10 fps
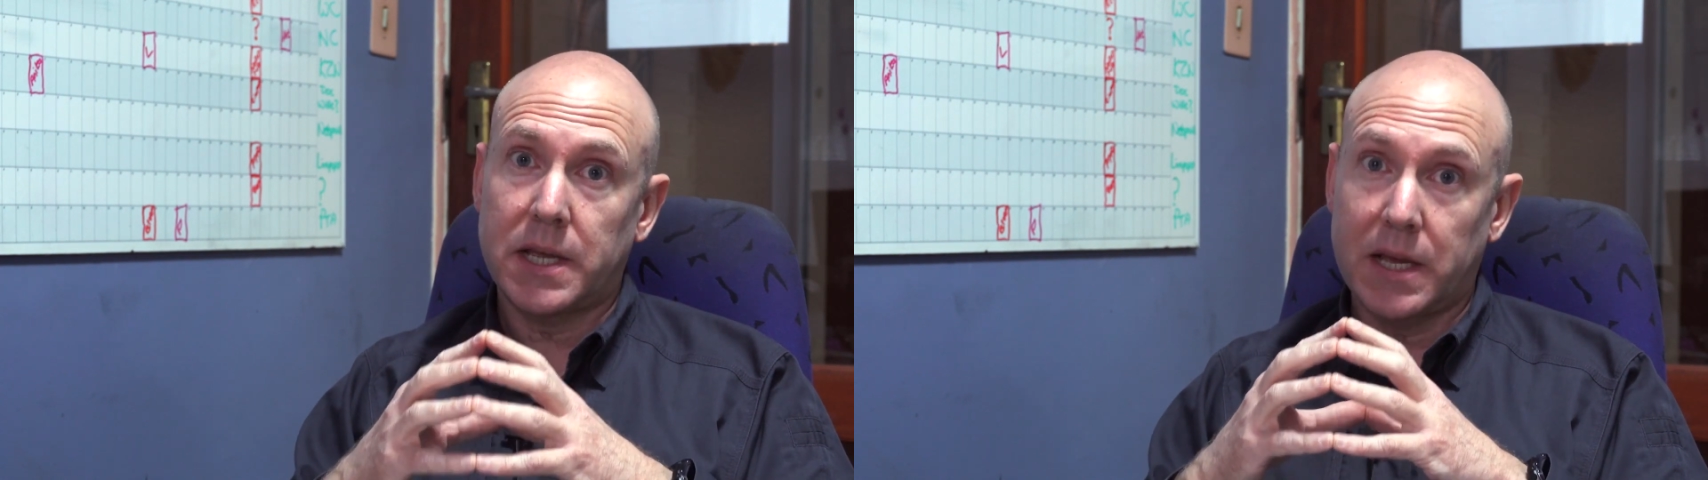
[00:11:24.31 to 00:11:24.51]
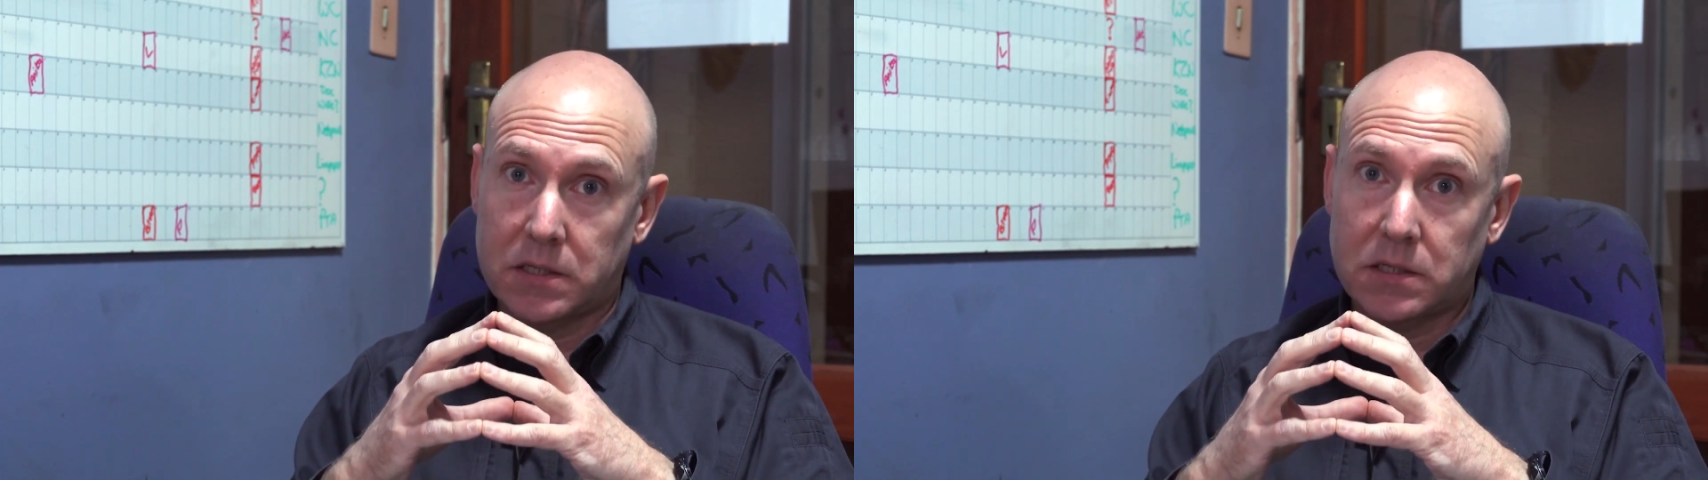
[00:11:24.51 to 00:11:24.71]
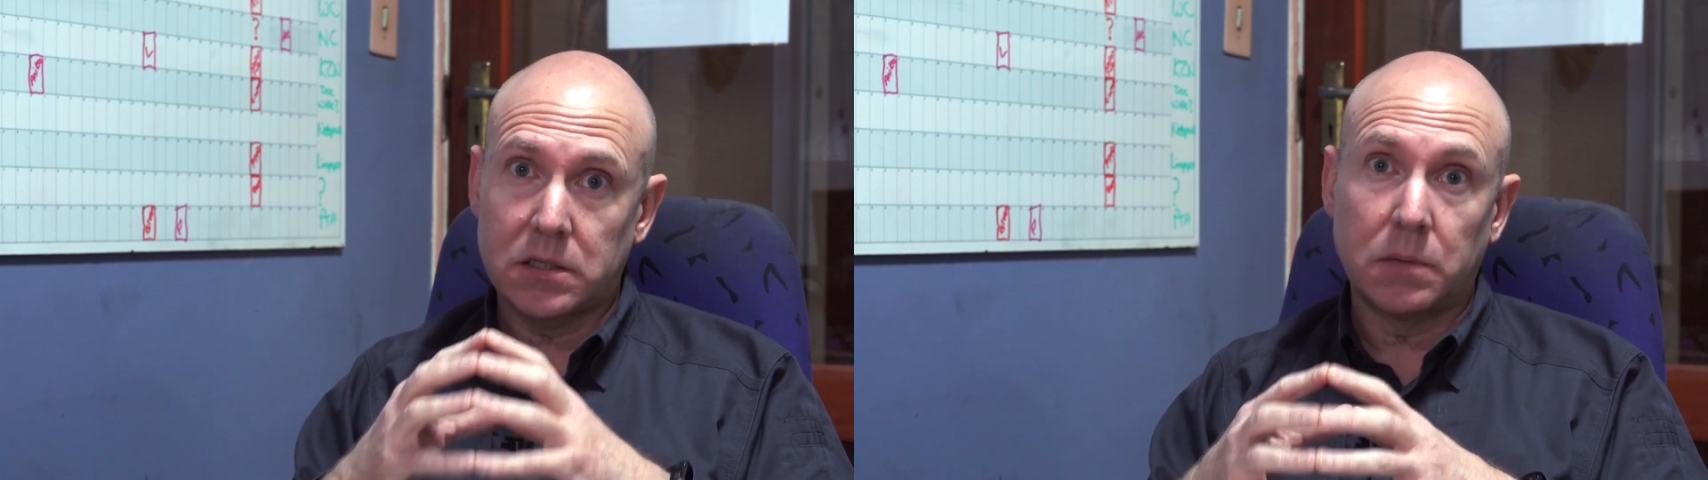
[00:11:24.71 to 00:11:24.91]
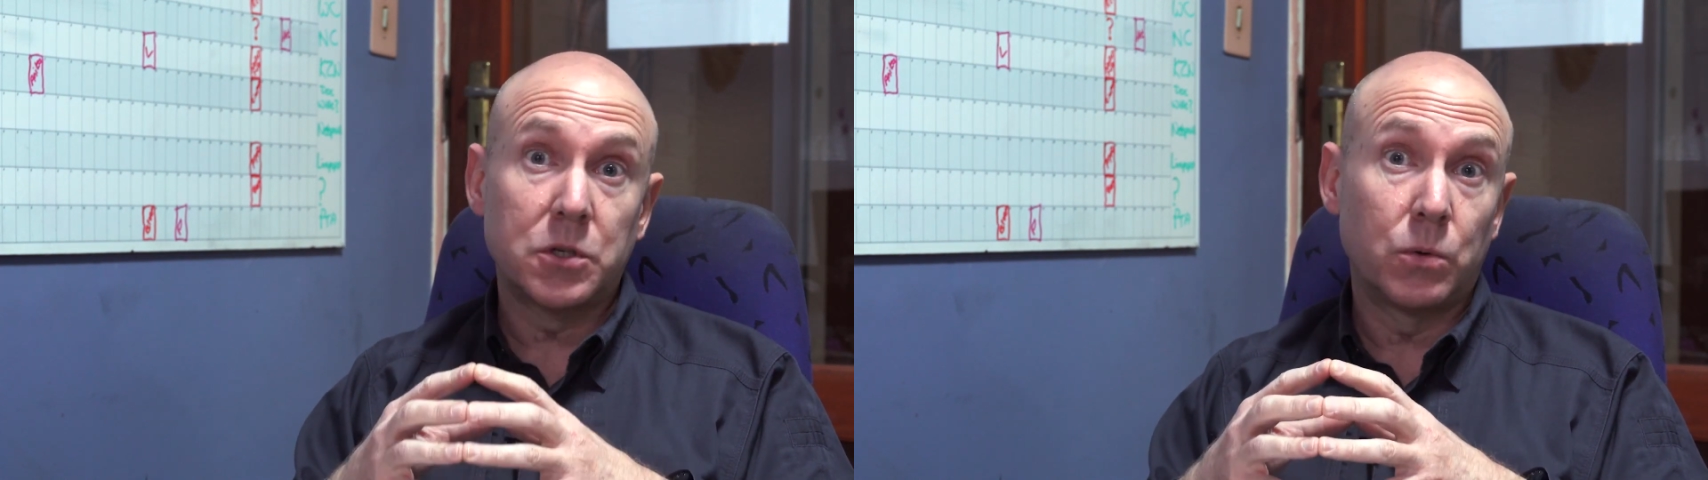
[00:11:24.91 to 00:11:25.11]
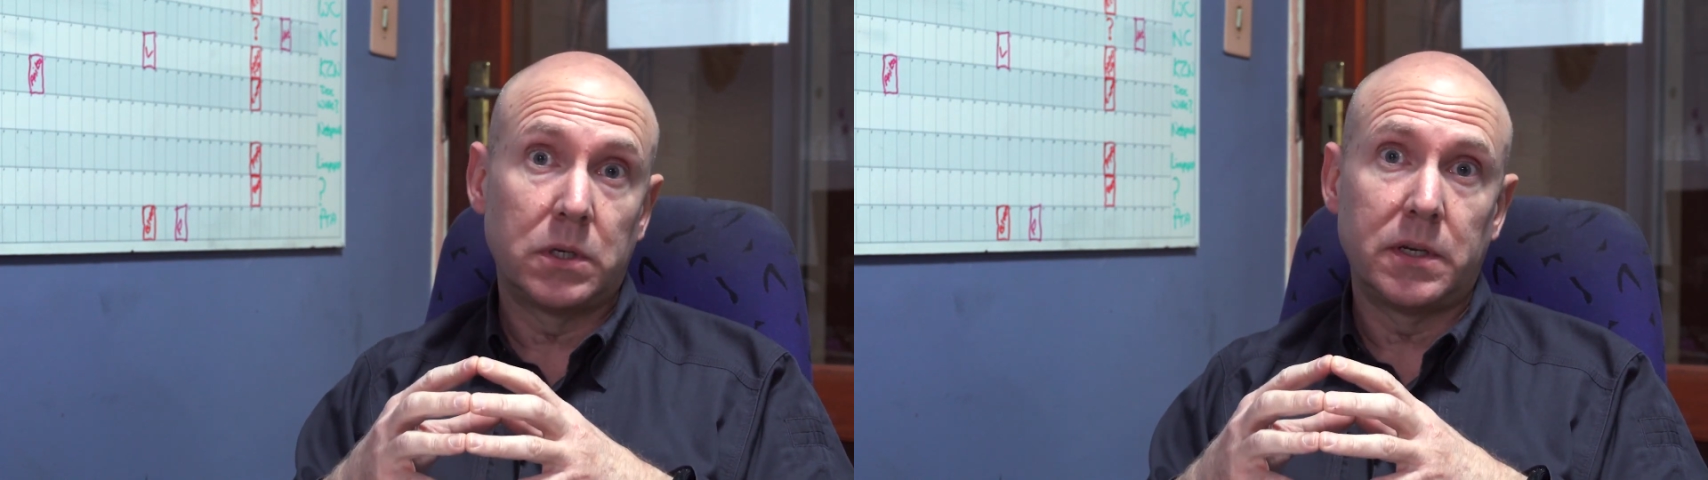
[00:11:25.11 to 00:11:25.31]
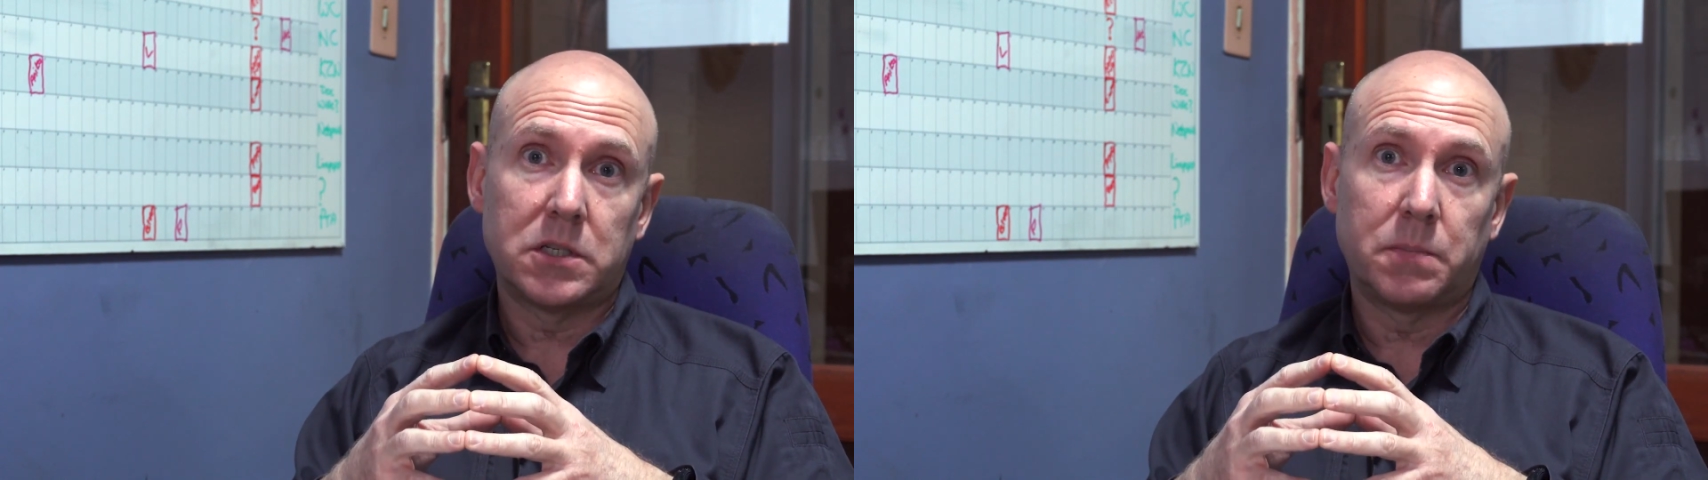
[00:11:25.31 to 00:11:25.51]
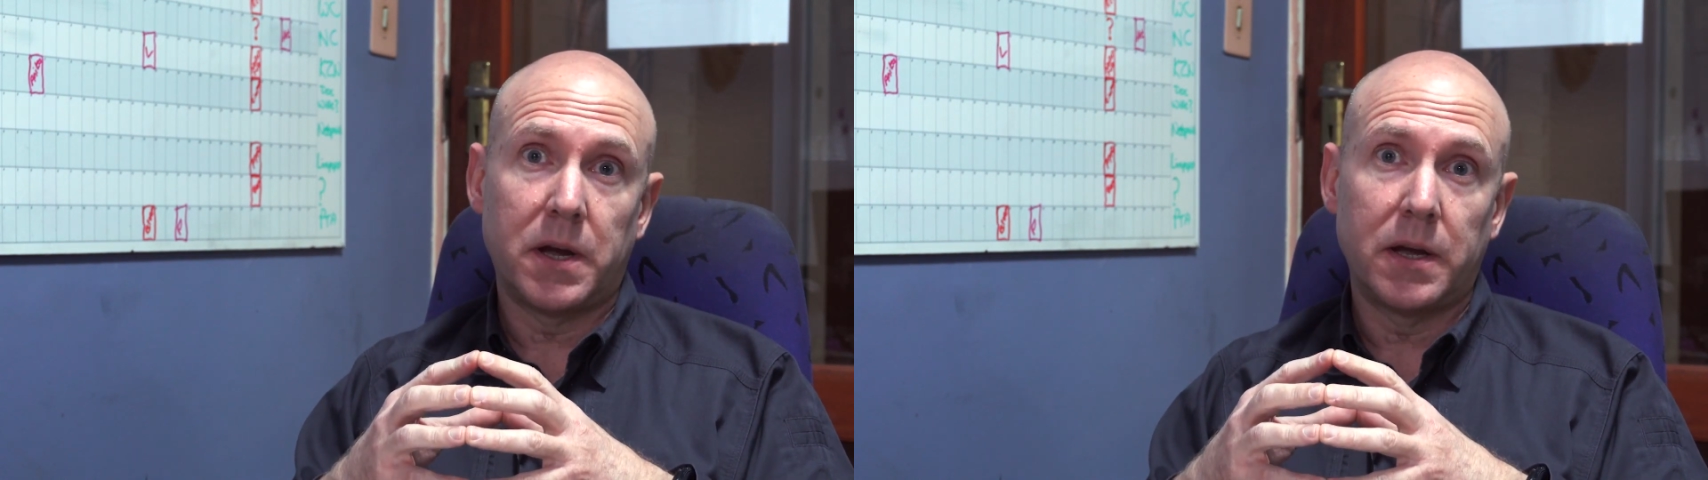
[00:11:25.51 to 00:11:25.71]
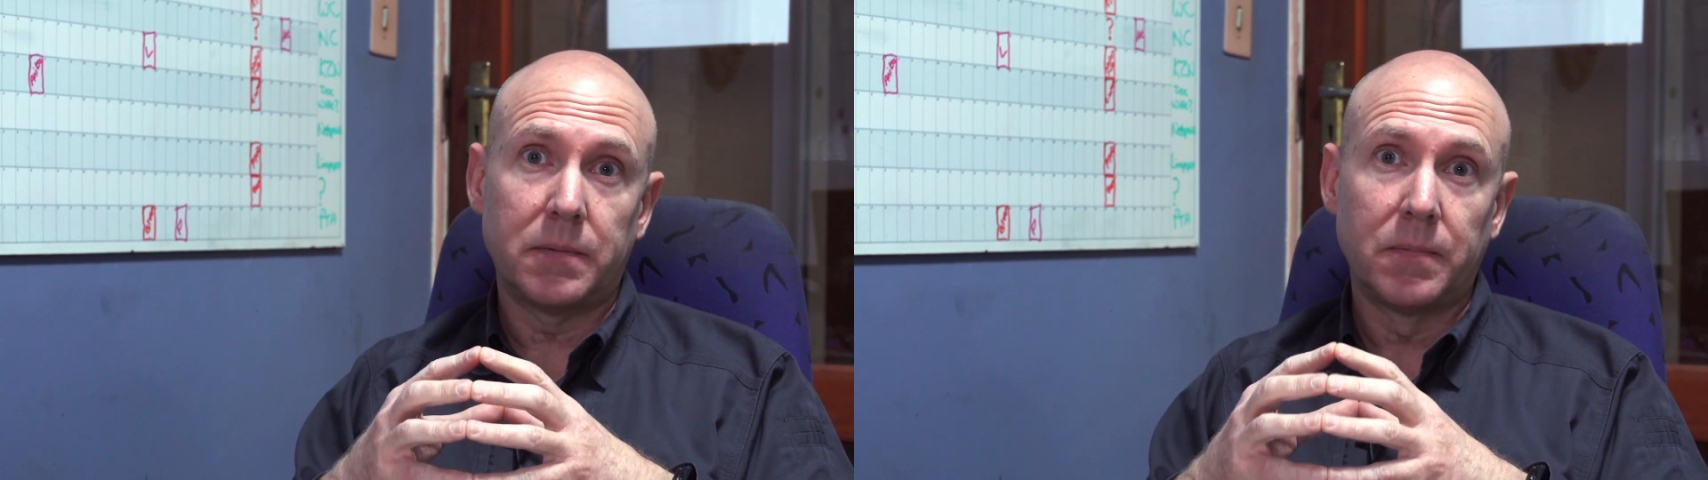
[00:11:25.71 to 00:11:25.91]
has subsequently
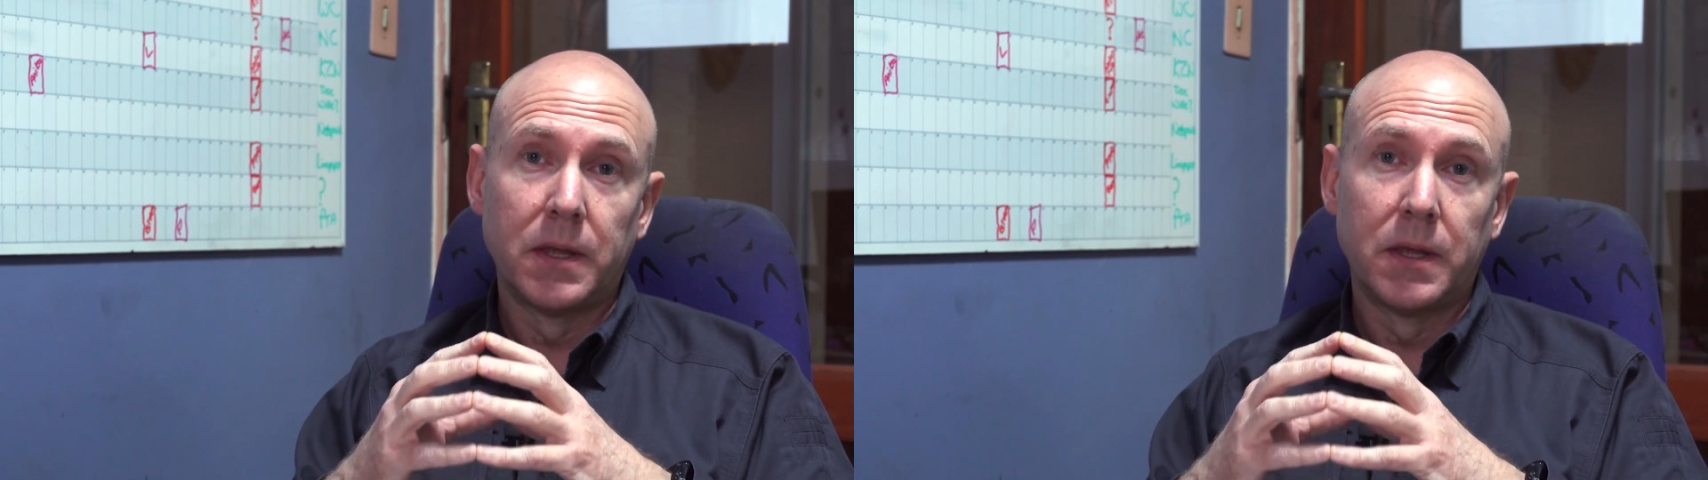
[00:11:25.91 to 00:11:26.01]
expired.